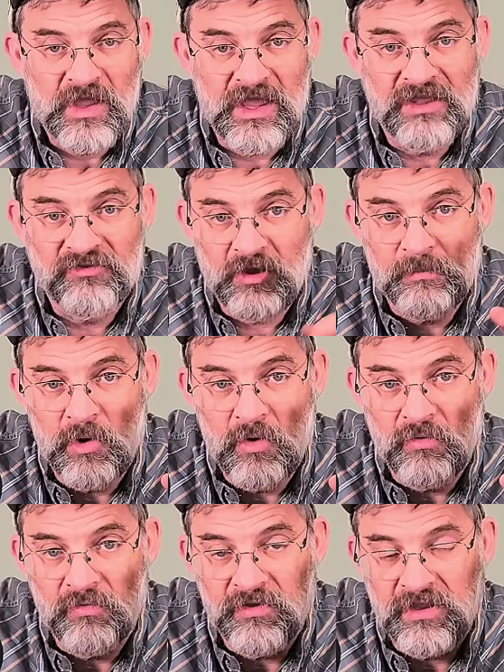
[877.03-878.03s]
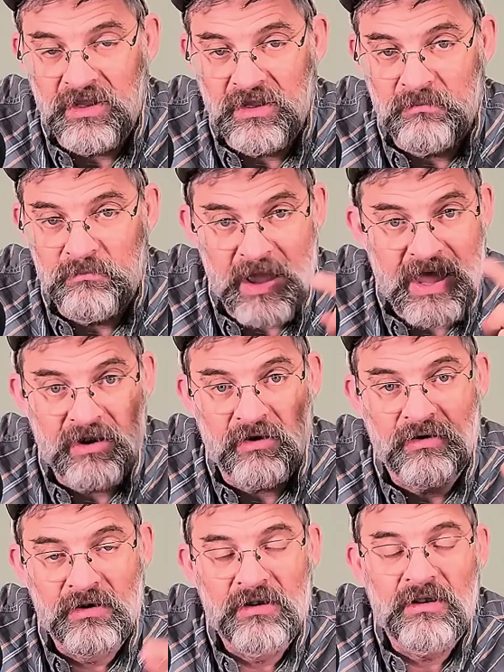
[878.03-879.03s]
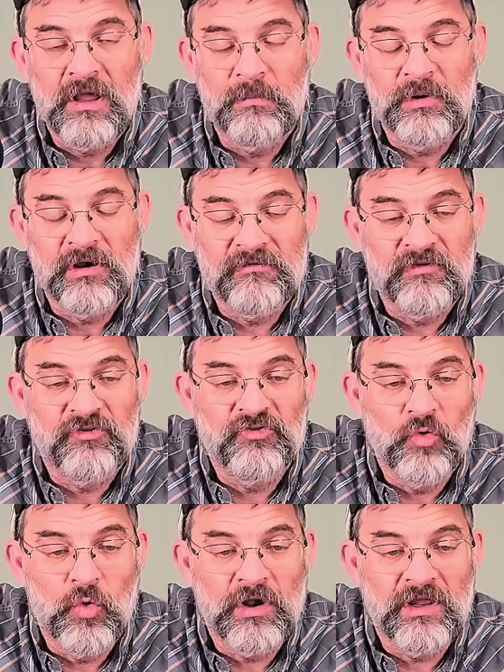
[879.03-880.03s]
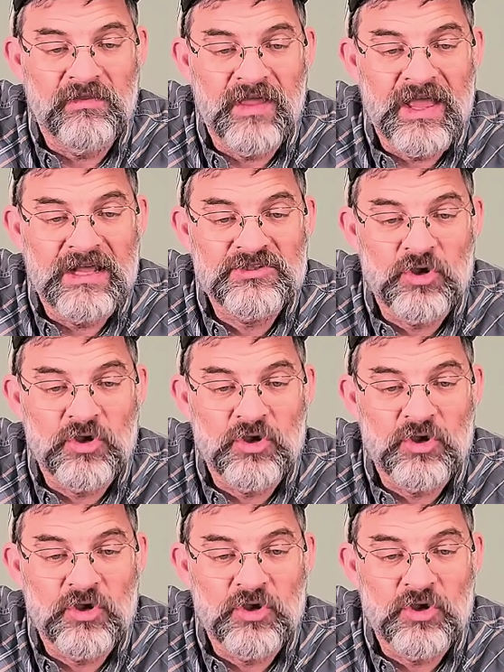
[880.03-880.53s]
is up on the banner up here for joining that.